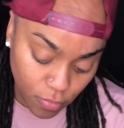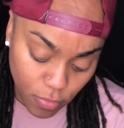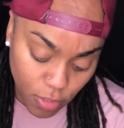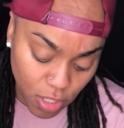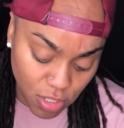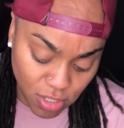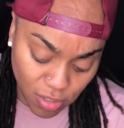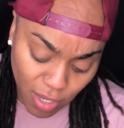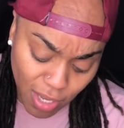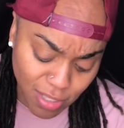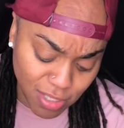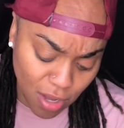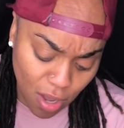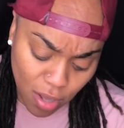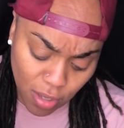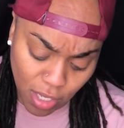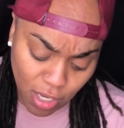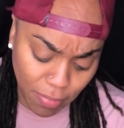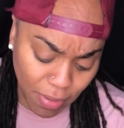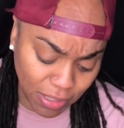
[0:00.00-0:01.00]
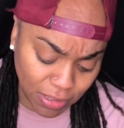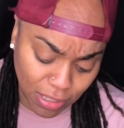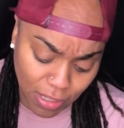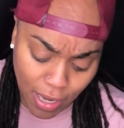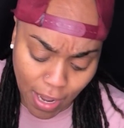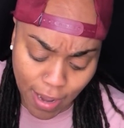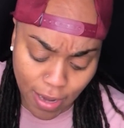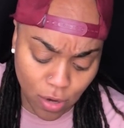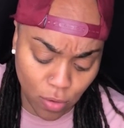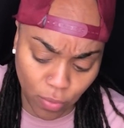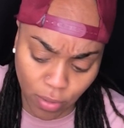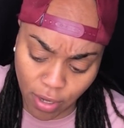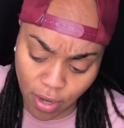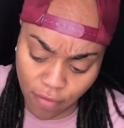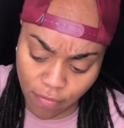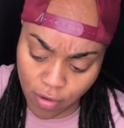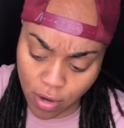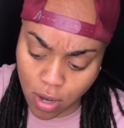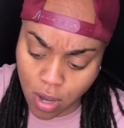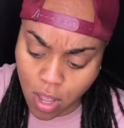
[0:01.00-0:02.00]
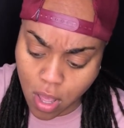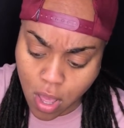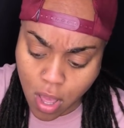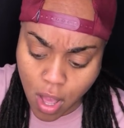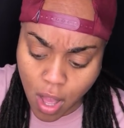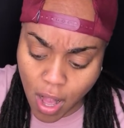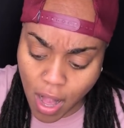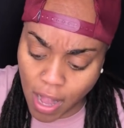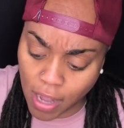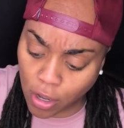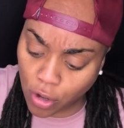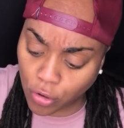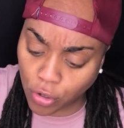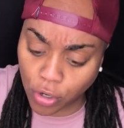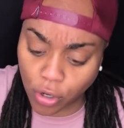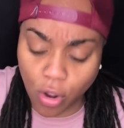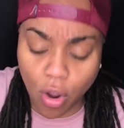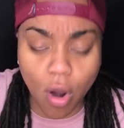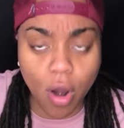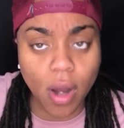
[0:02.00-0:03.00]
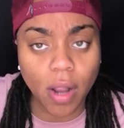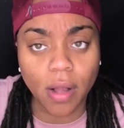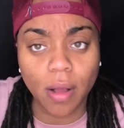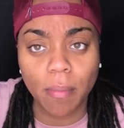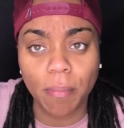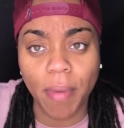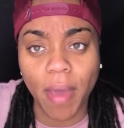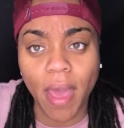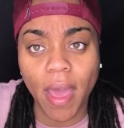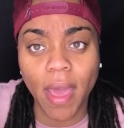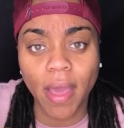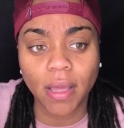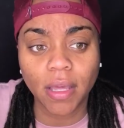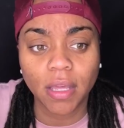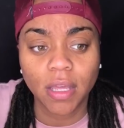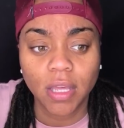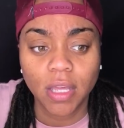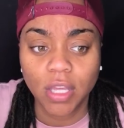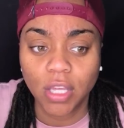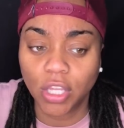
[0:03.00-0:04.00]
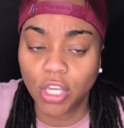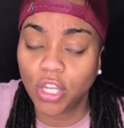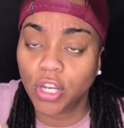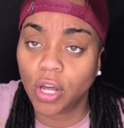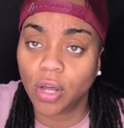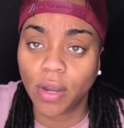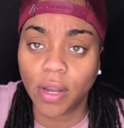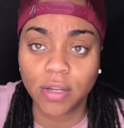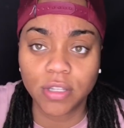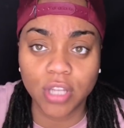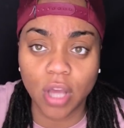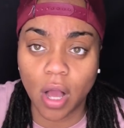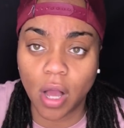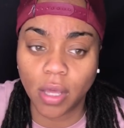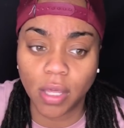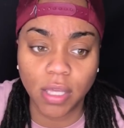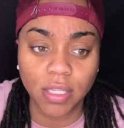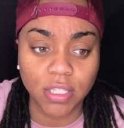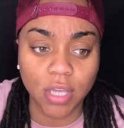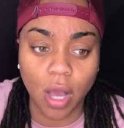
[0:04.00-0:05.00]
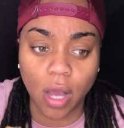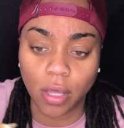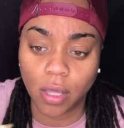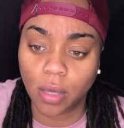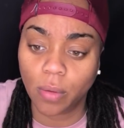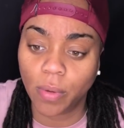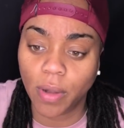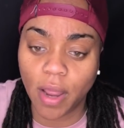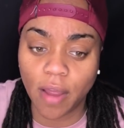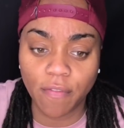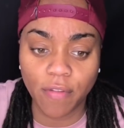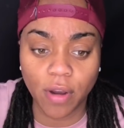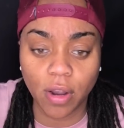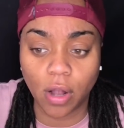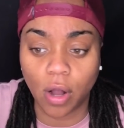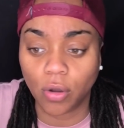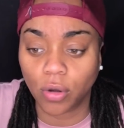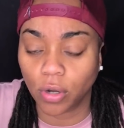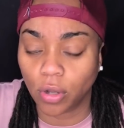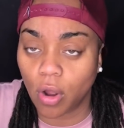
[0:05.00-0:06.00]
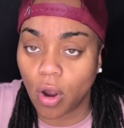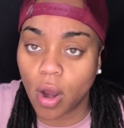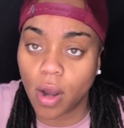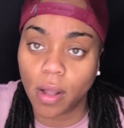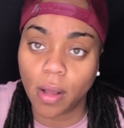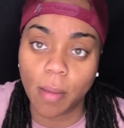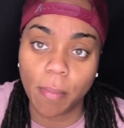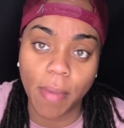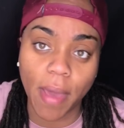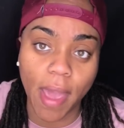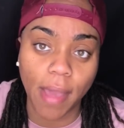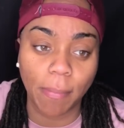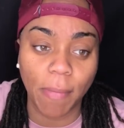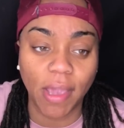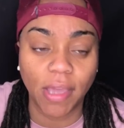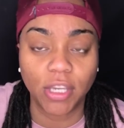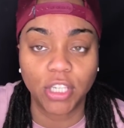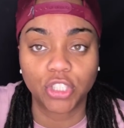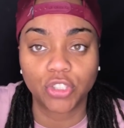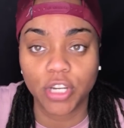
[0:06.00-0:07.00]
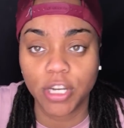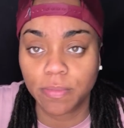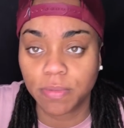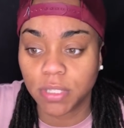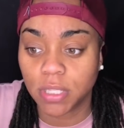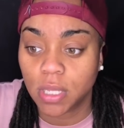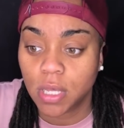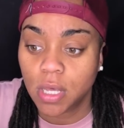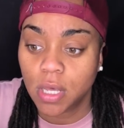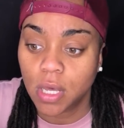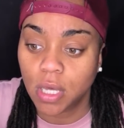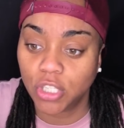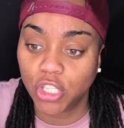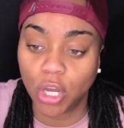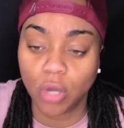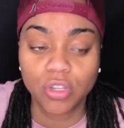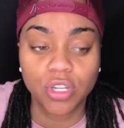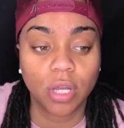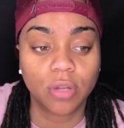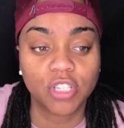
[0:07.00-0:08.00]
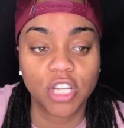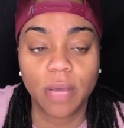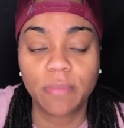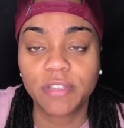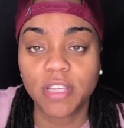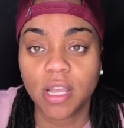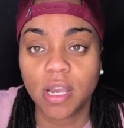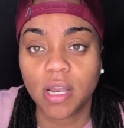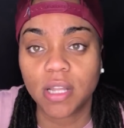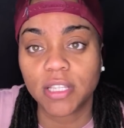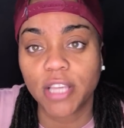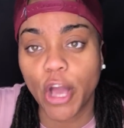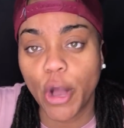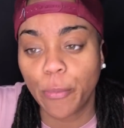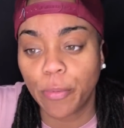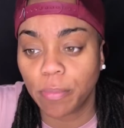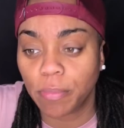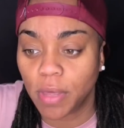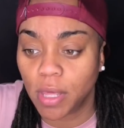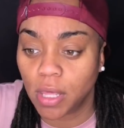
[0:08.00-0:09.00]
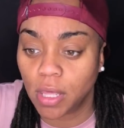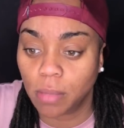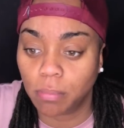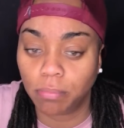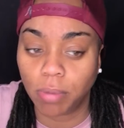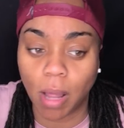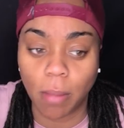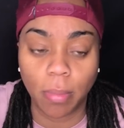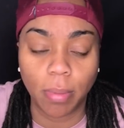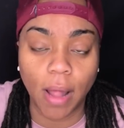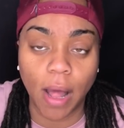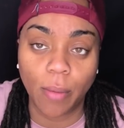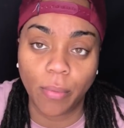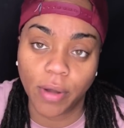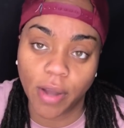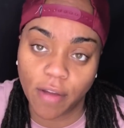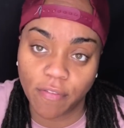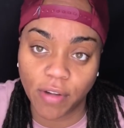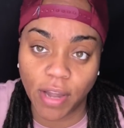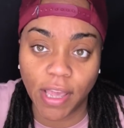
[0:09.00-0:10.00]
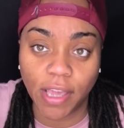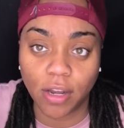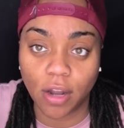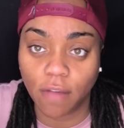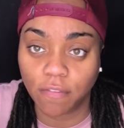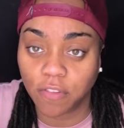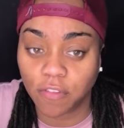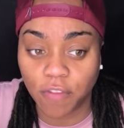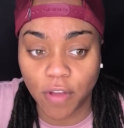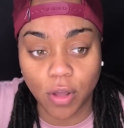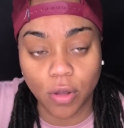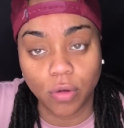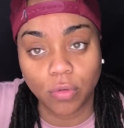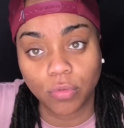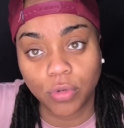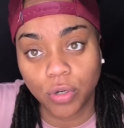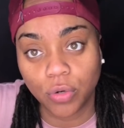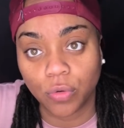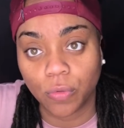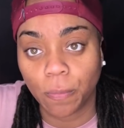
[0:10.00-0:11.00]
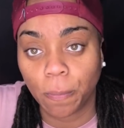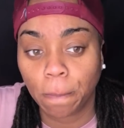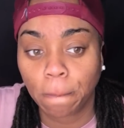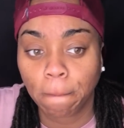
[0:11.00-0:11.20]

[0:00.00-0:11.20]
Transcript: So they talking about the night or whatever. I go to the car, come back. You know, they're talking, whatever. Go to the car, come back, making these trips. JoJo jumps in and is helping me, blah, blah, whatever. They get off the phone. Cool.